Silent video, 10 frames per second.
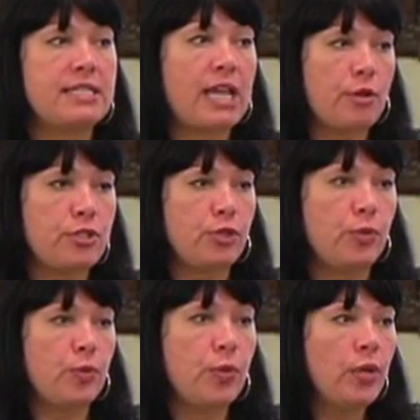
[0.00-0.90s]
It tells
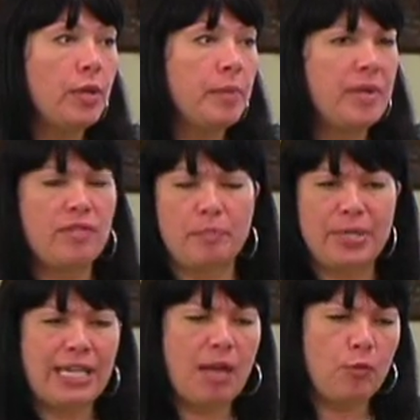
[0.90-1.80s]
you, even
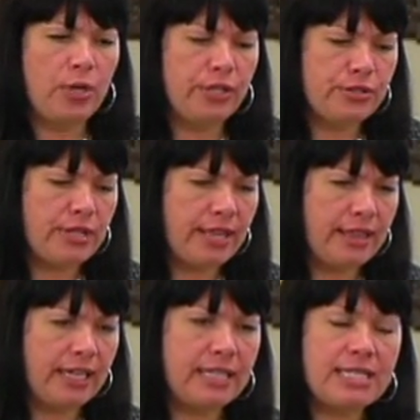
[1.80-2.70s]
PM readers, I
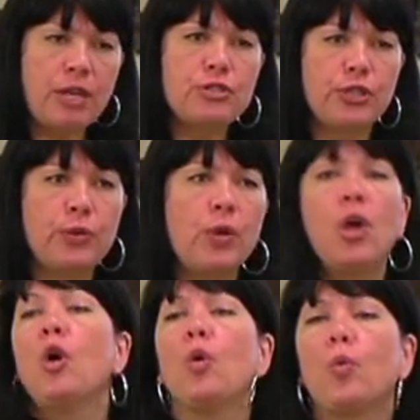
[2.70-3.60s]
think, it tells you
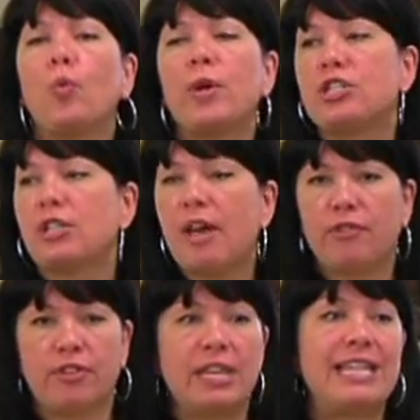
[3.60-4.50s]
which level